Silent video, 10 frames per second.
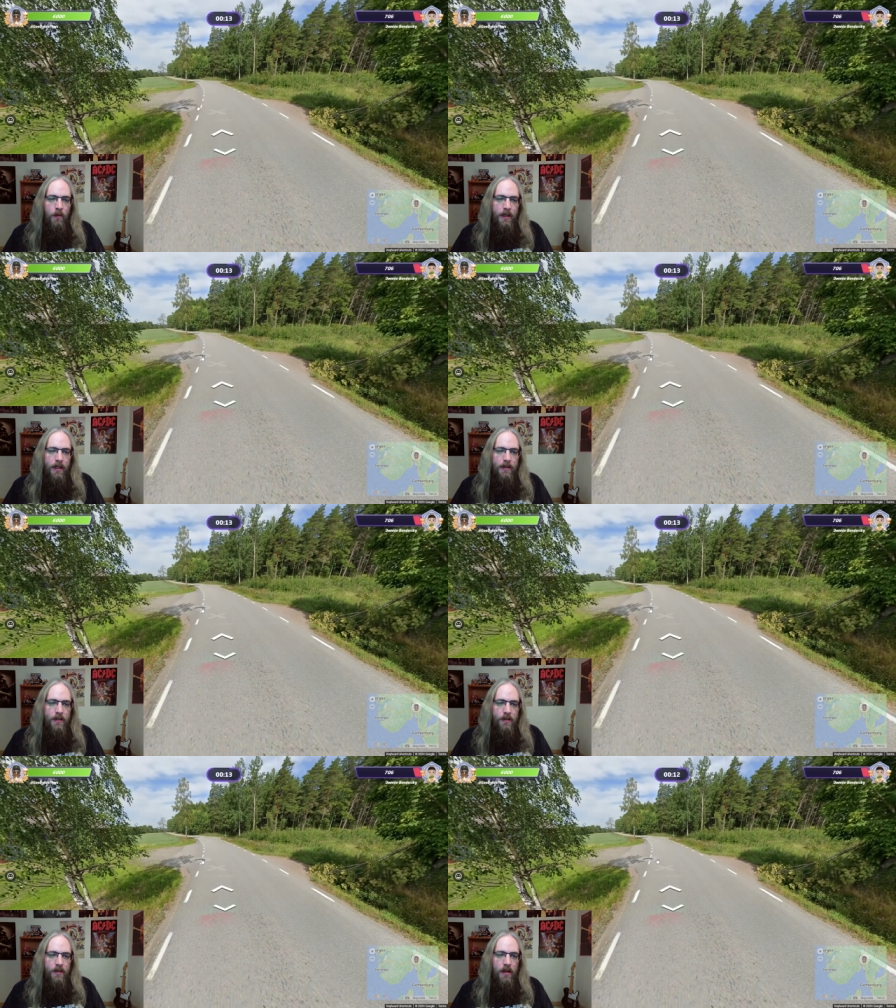We got
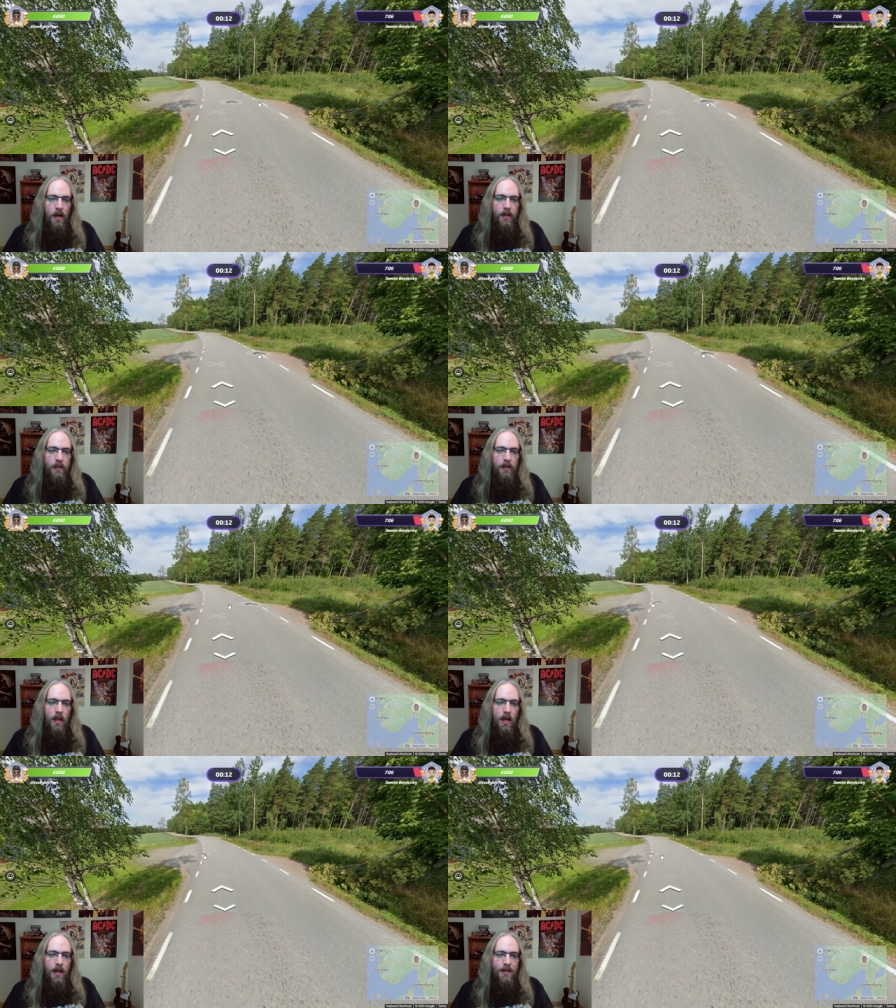these dotted
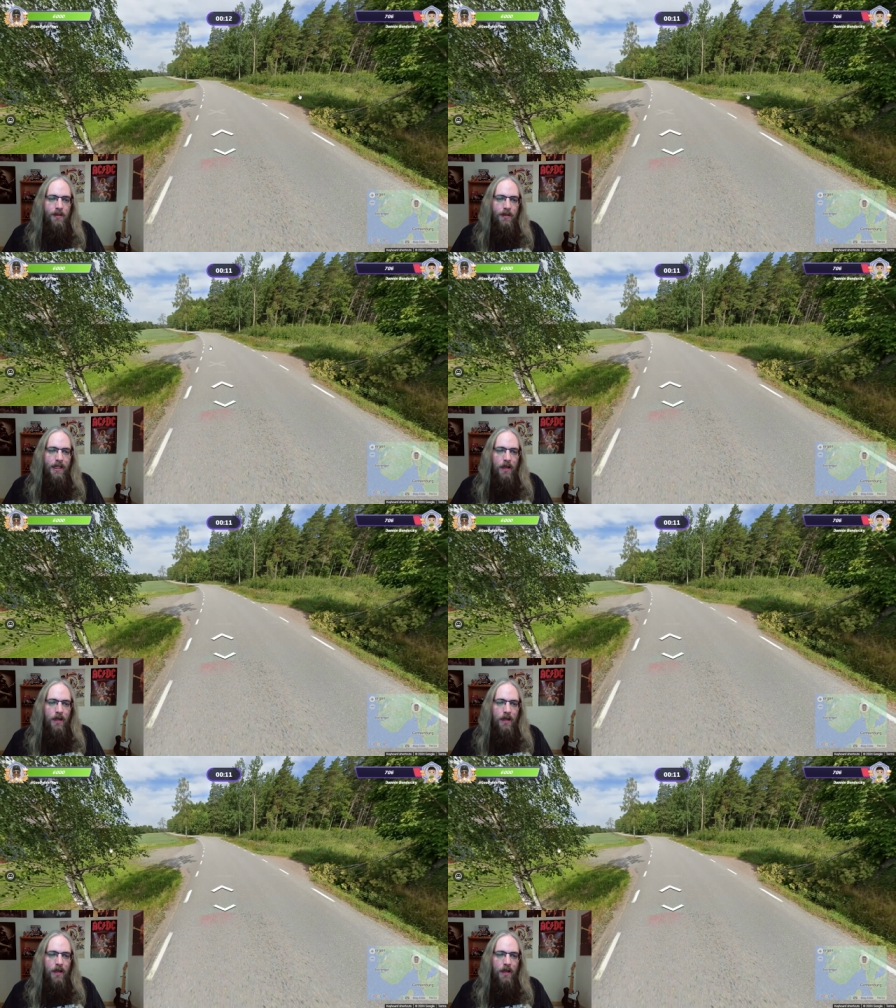lines on the